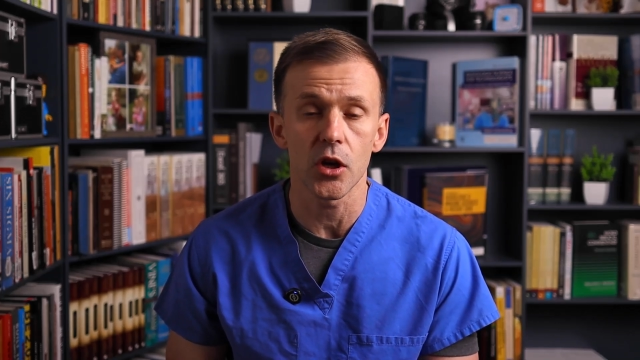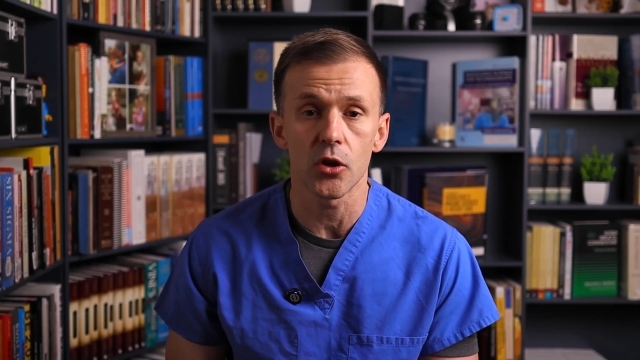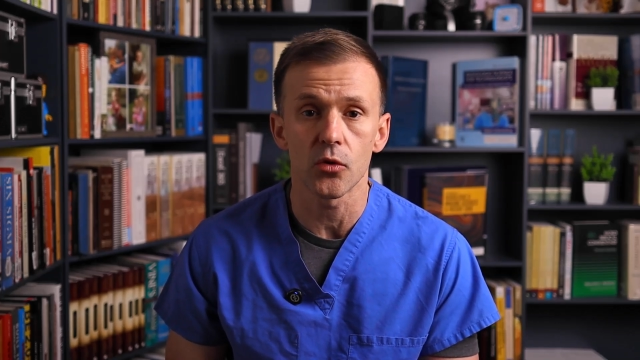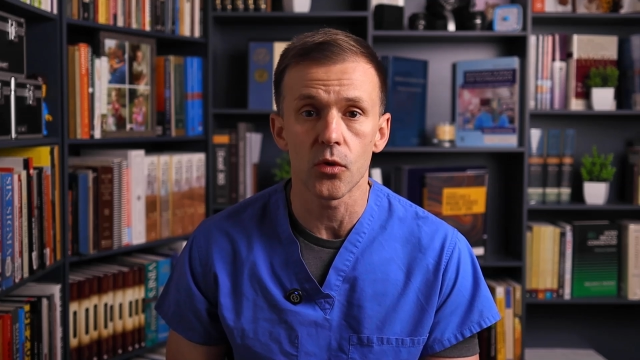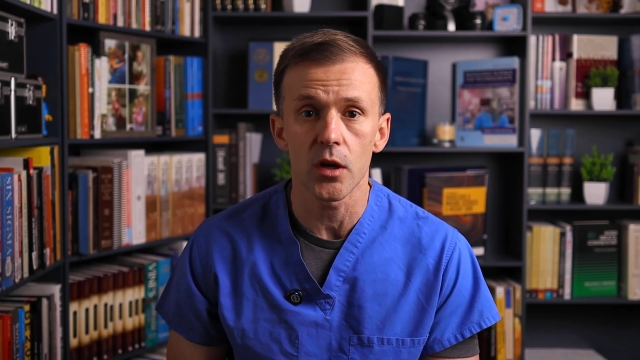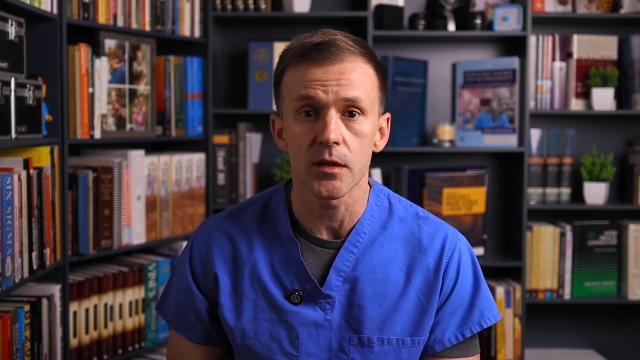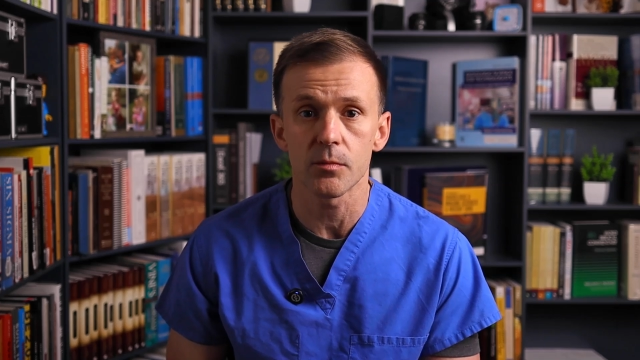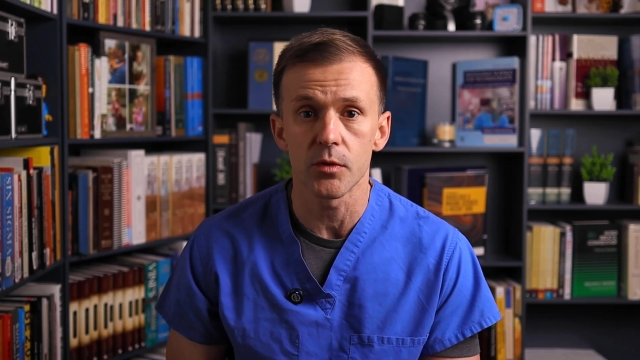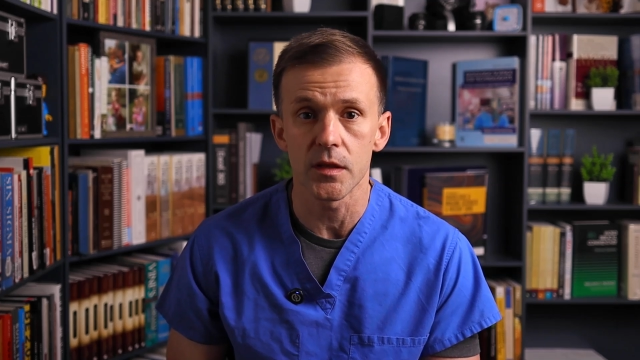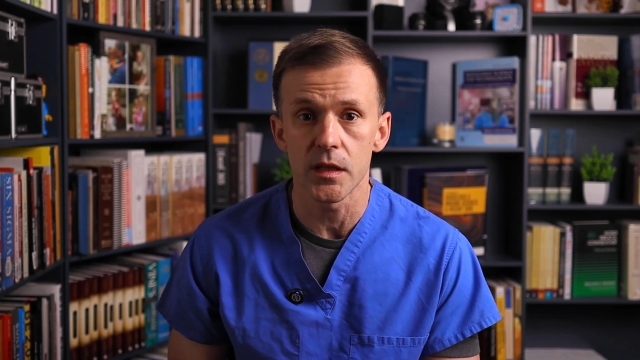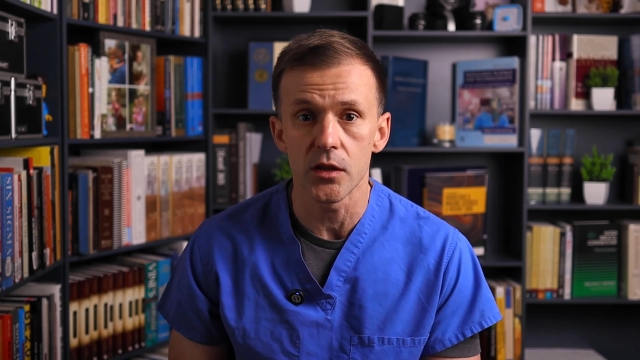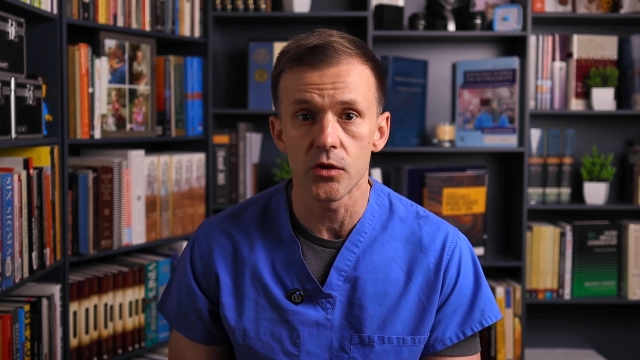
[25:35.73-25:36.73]
across
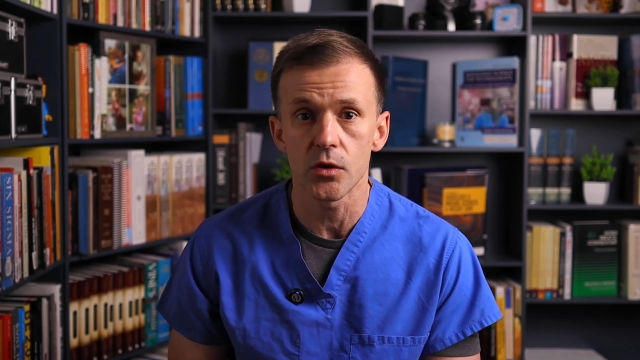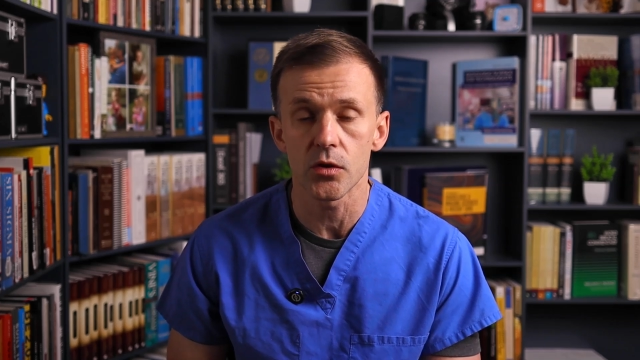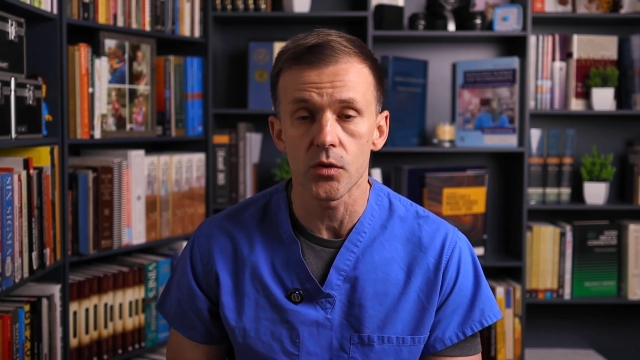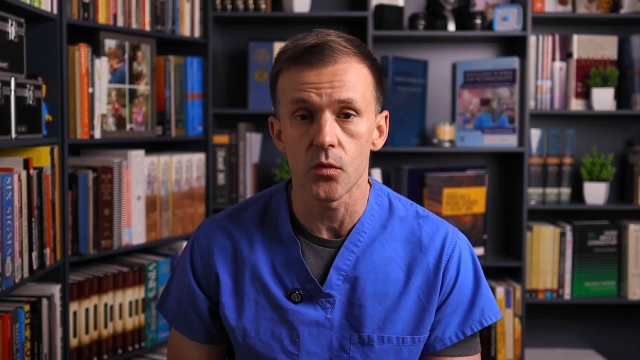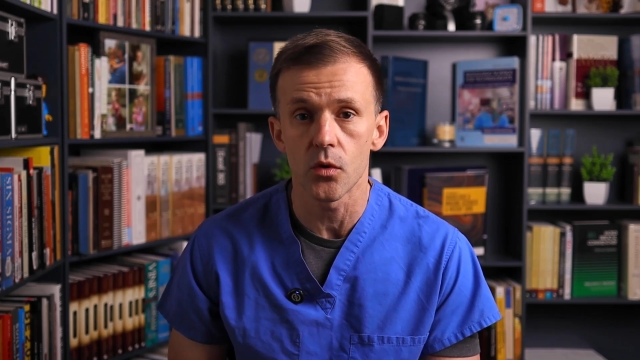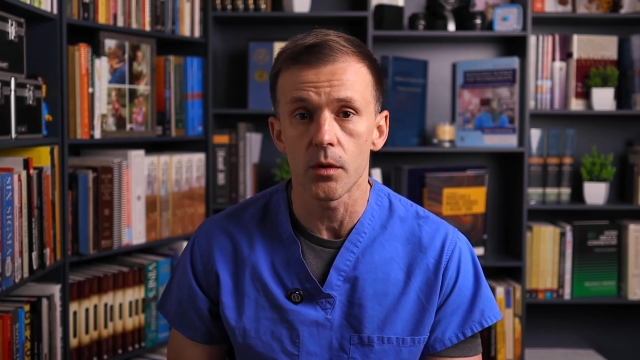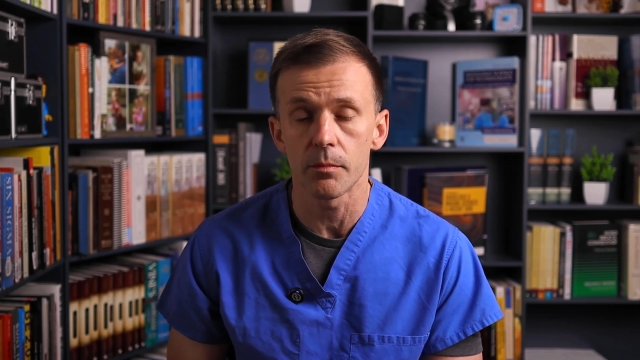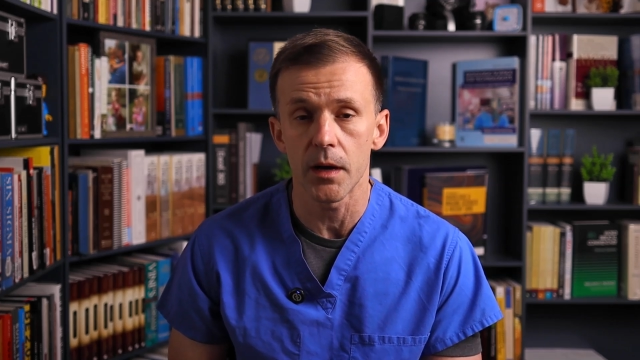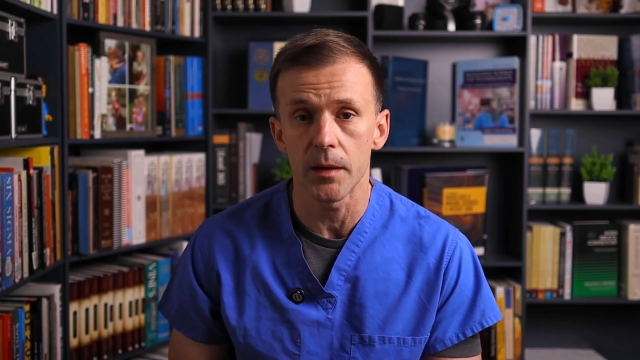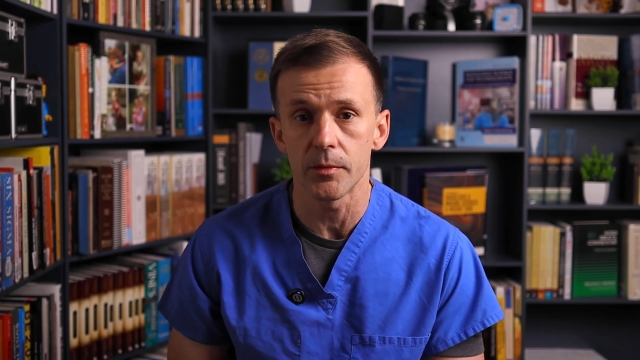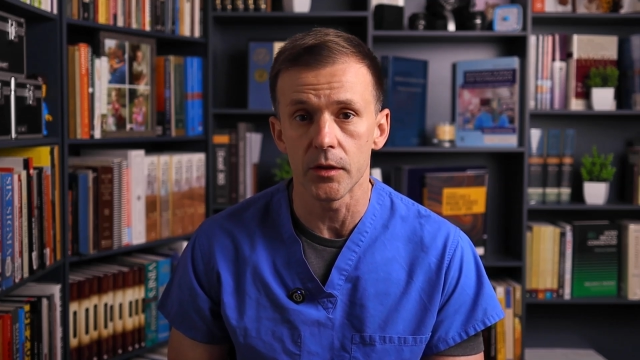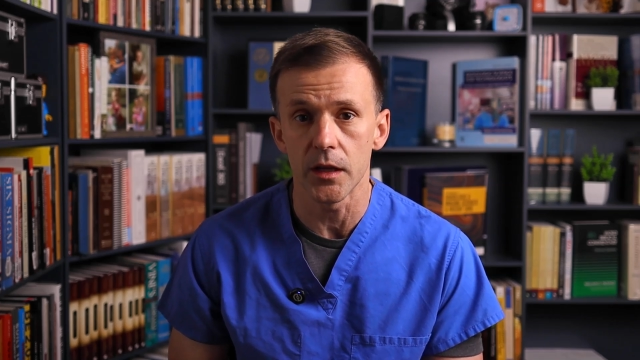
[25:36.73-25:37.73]
procedures or
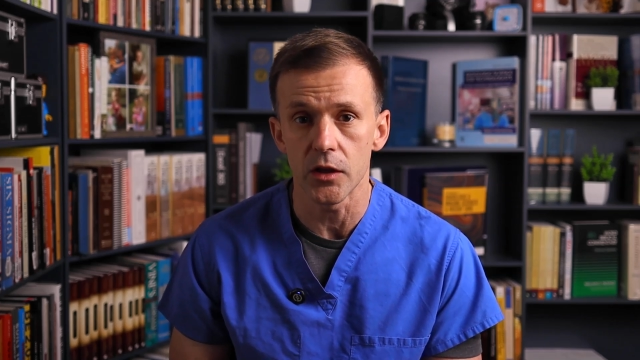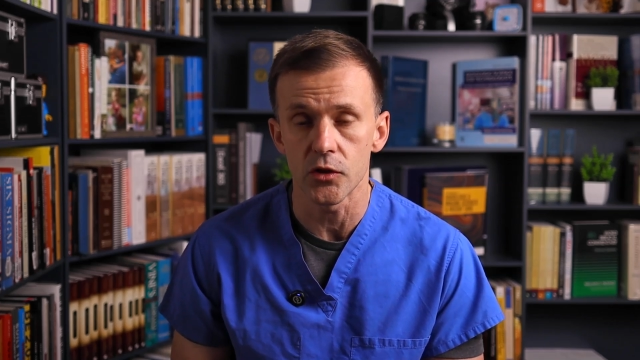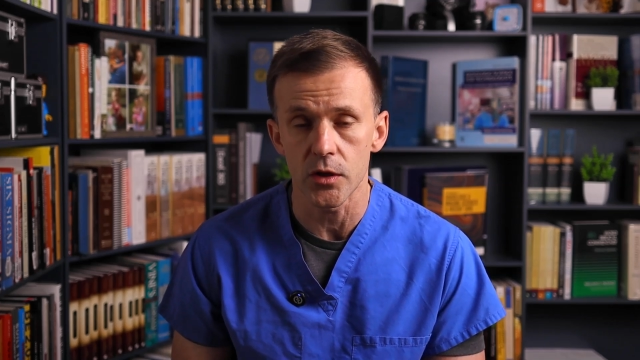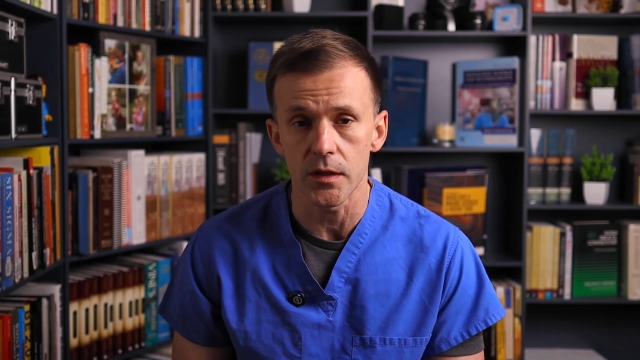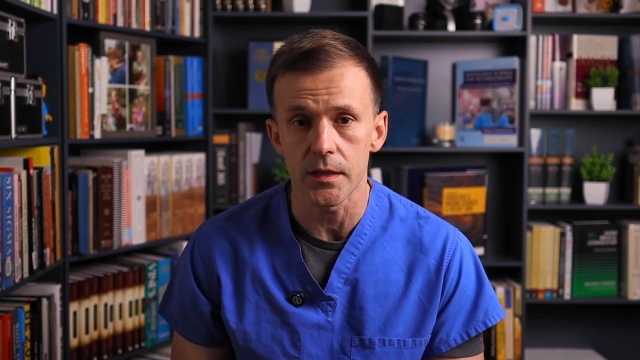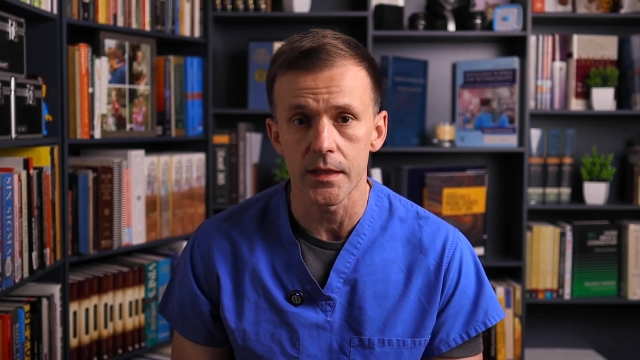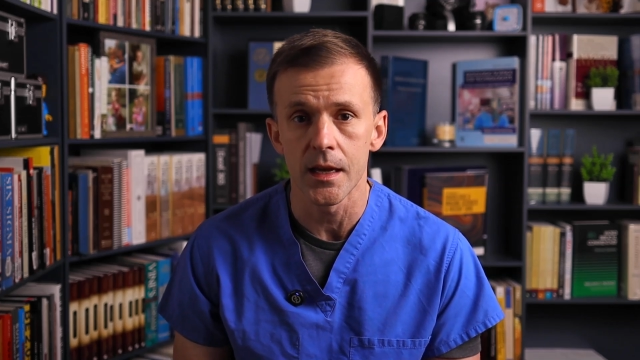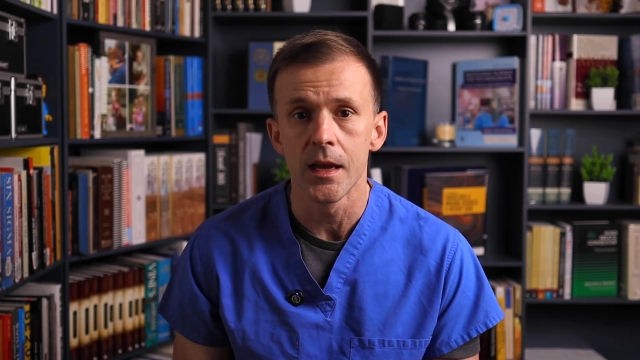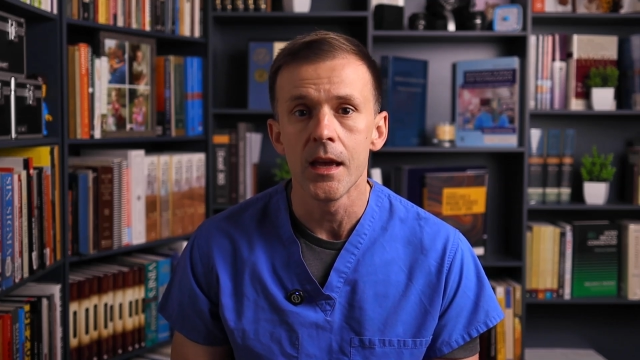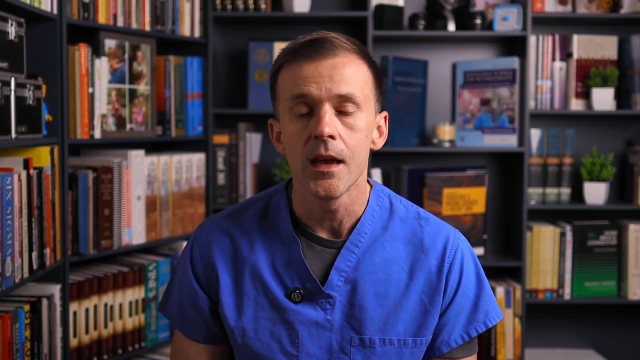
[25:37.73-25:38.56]
populations.